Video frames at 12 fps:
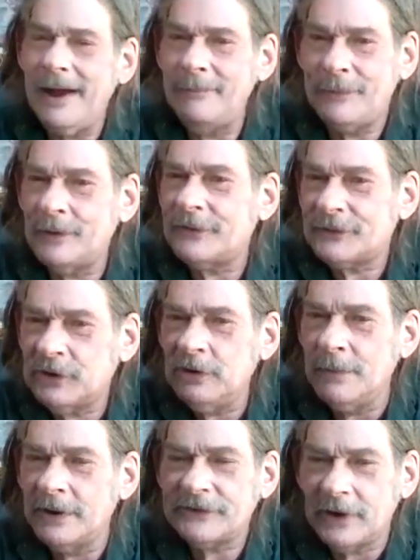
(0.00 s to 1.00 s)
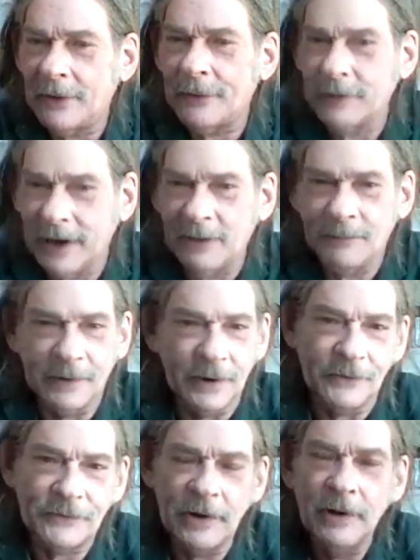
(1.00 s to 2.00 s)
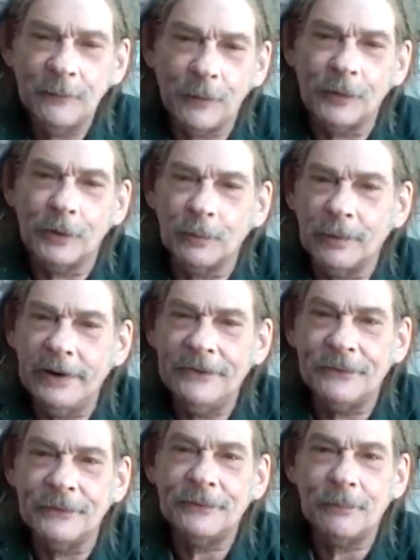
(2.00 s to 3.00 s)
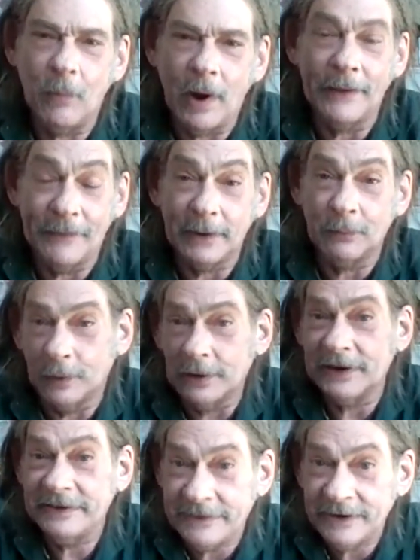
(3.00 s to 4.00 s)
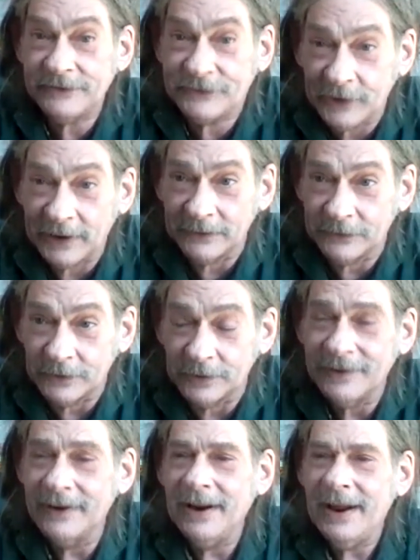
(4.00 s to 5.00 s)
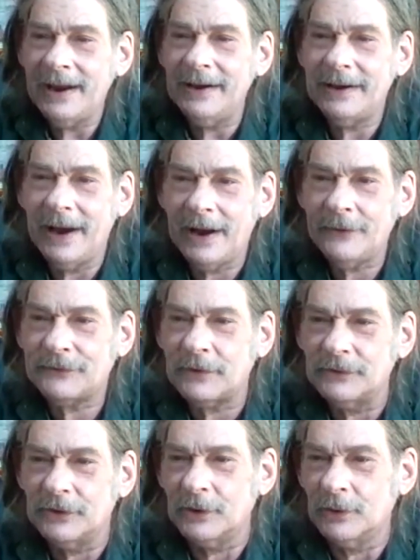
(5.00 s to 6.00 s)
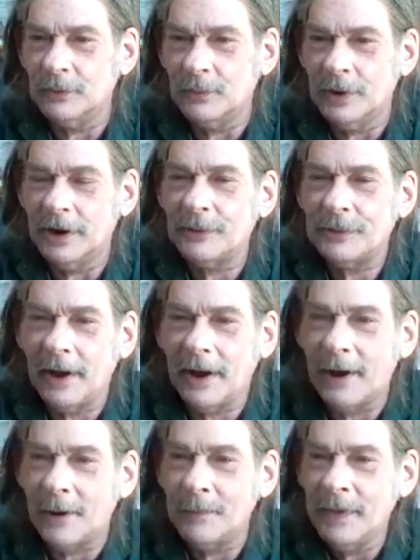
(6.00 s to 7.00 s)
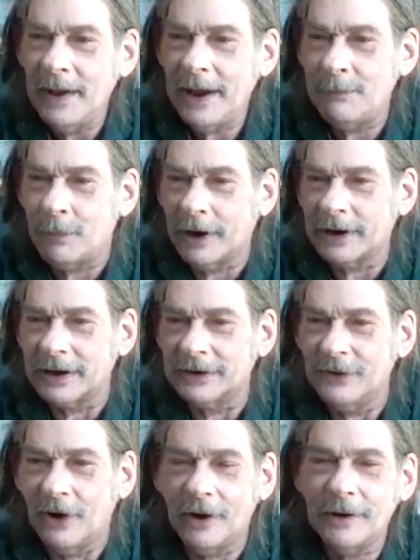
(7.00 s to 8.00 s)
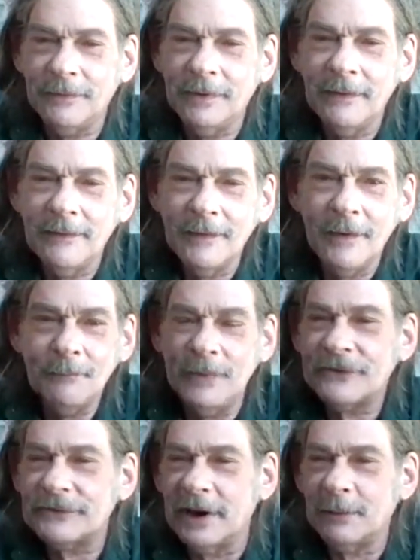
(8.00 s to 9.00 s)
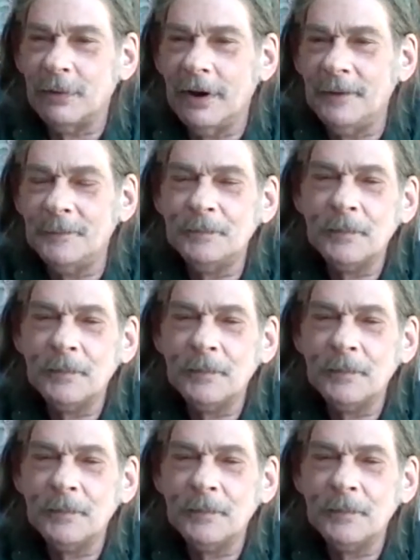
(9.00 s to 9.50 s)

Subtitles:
There's too much other evidence for the reasons why they really did change it. And it has to do with, hey, Breaking Dawn, Miss Deborah,